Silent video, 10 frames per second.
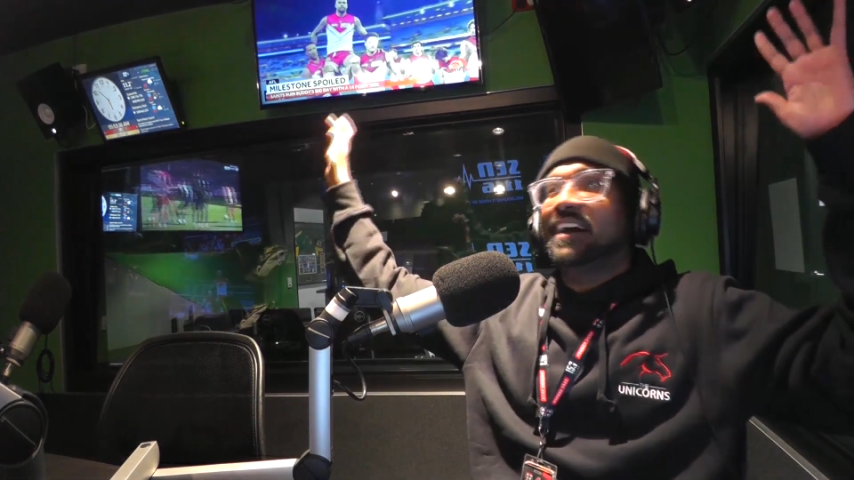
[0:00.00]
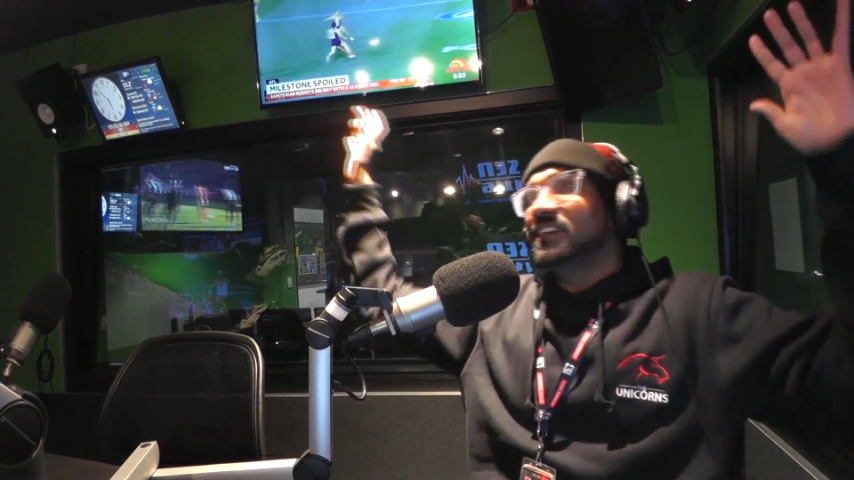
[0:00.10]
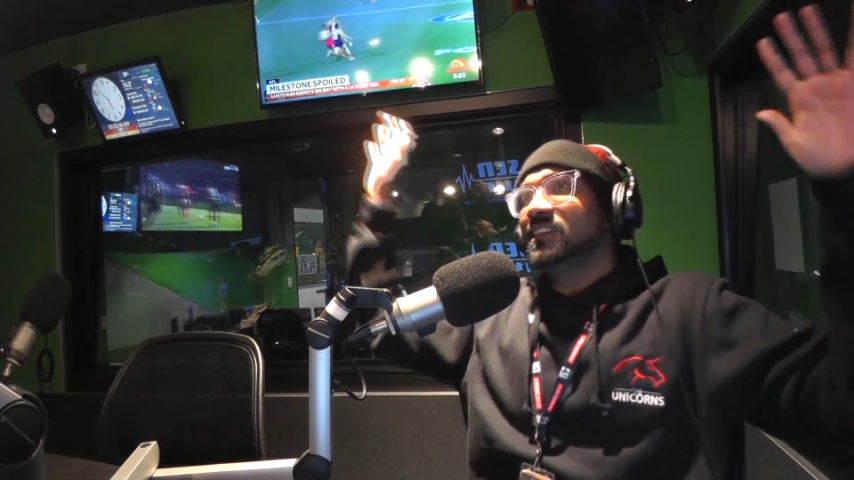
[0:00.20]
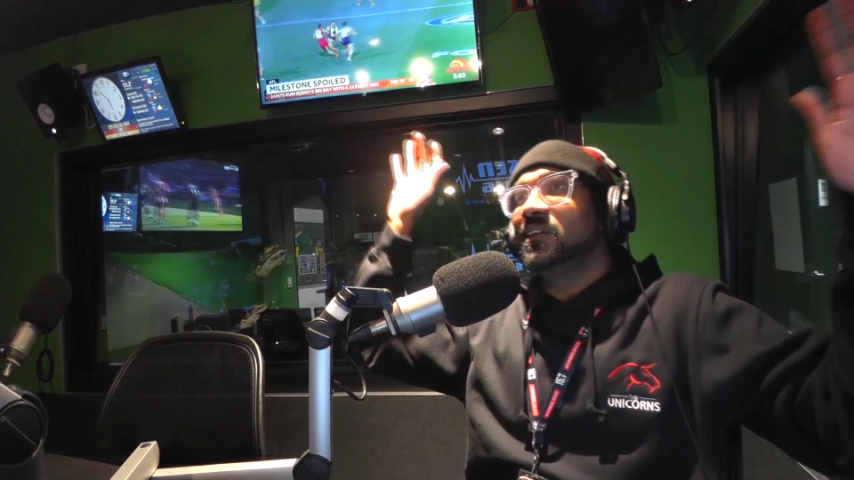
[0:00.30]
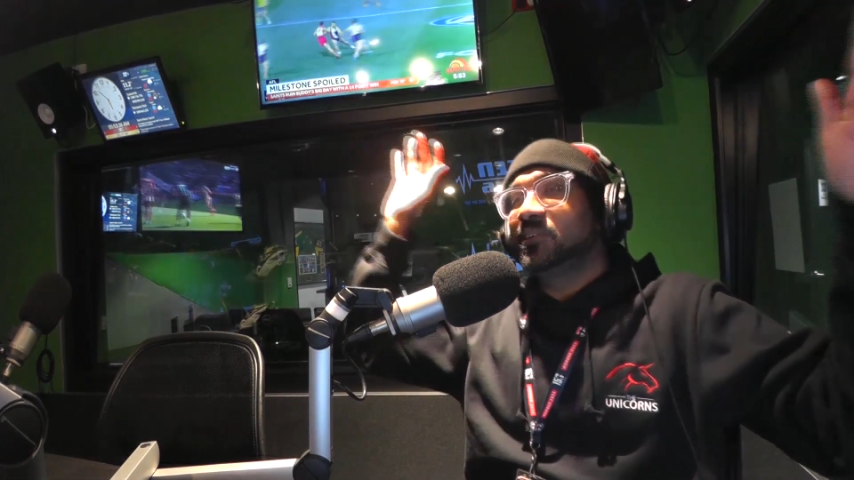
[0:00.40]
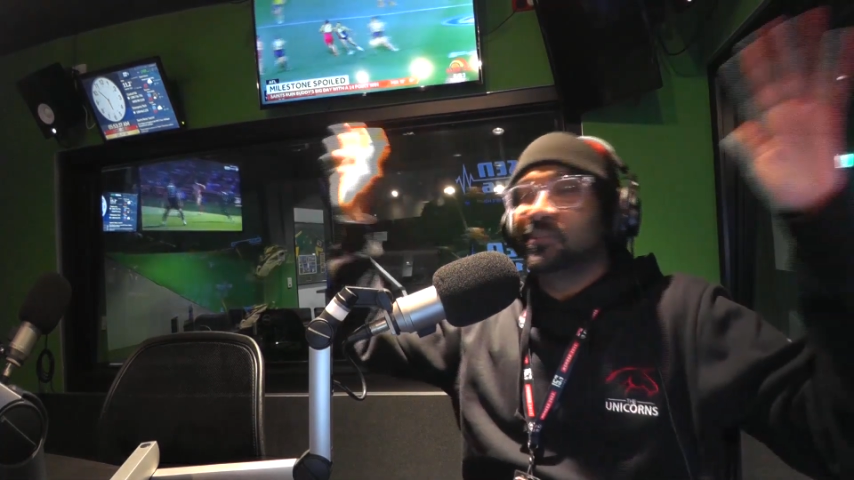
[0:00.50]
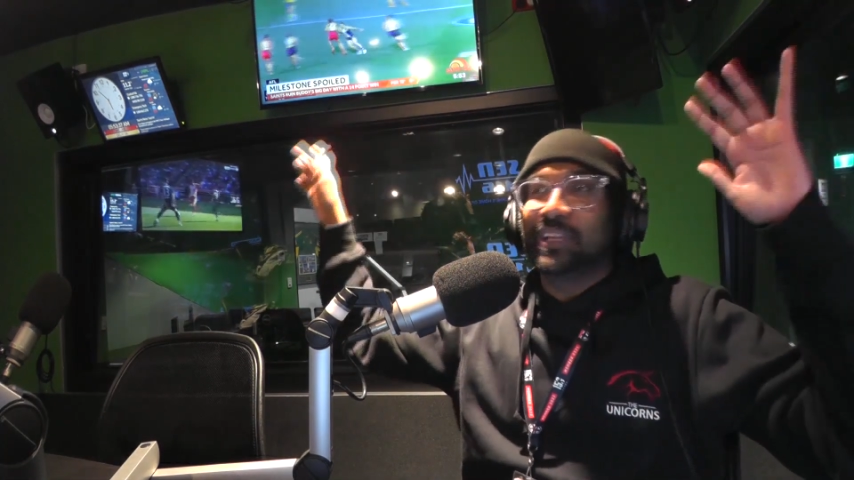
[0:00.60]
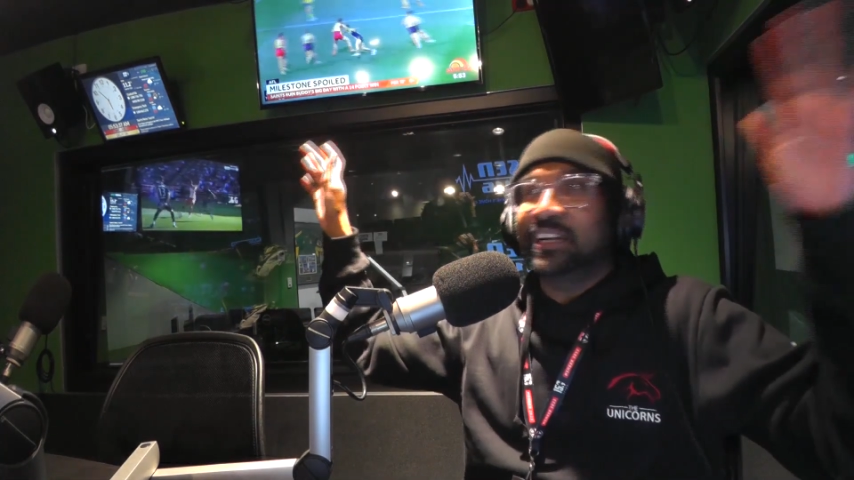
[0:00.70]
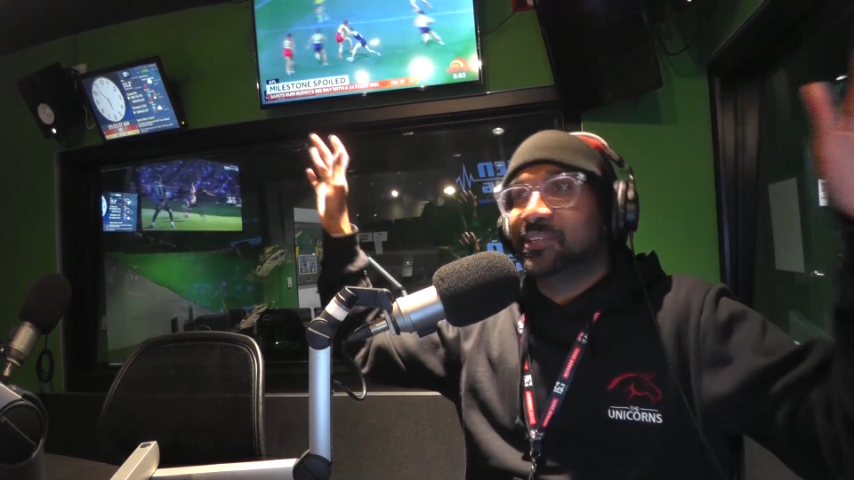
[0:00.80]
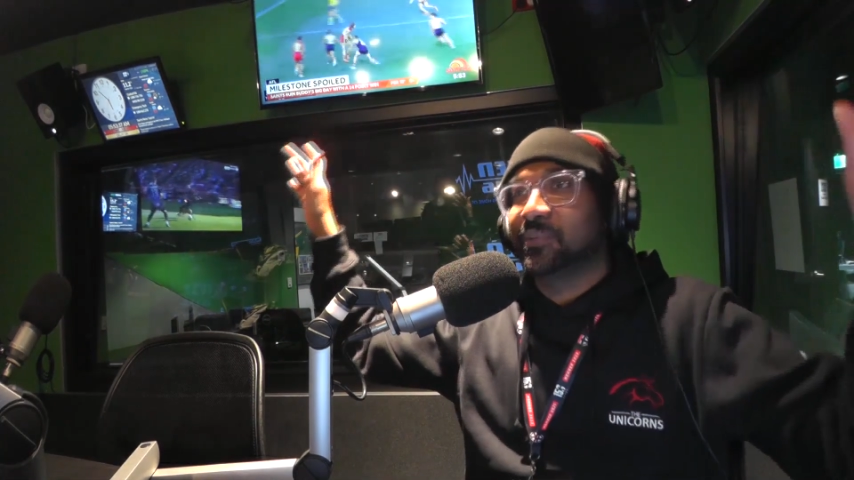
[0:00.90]
out at
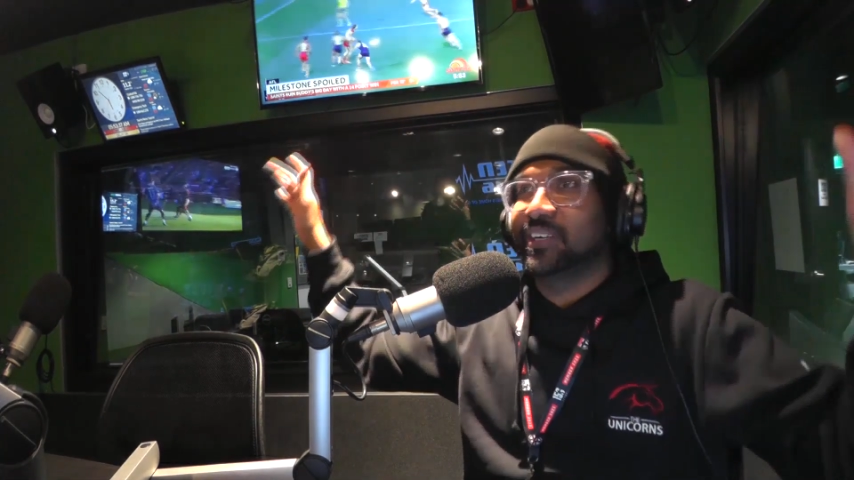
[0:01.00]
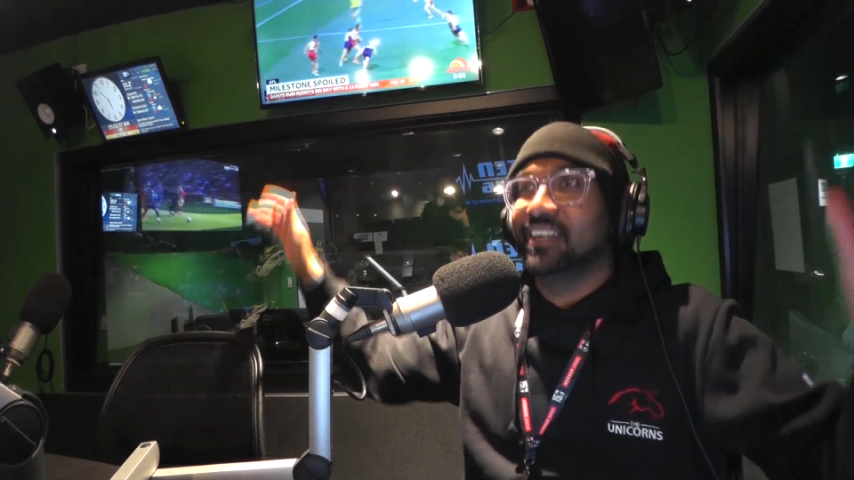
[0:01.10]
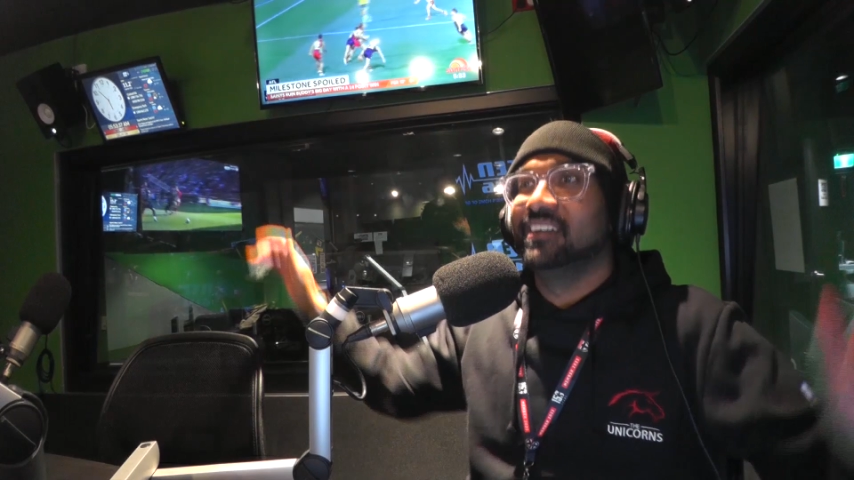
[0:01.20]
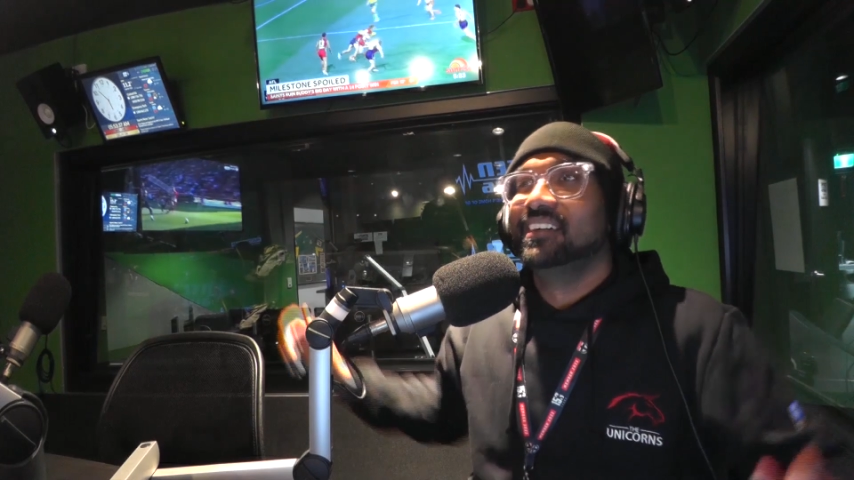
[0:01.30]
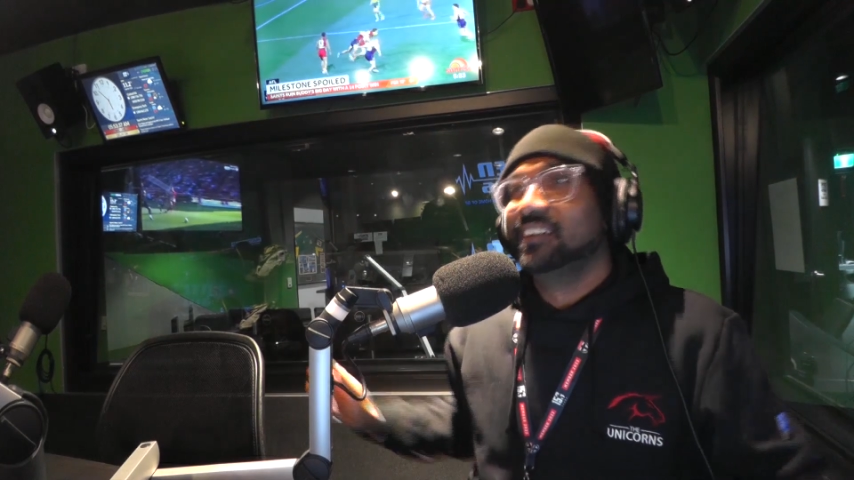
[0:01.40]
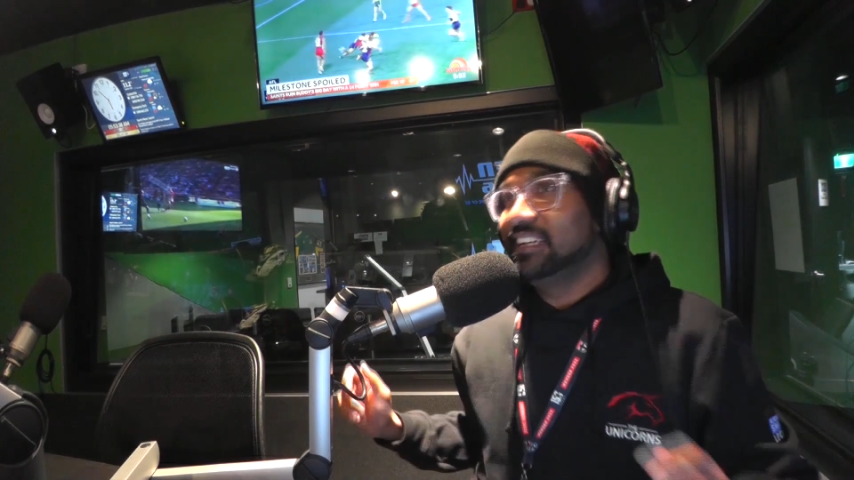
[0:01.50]
local eatery.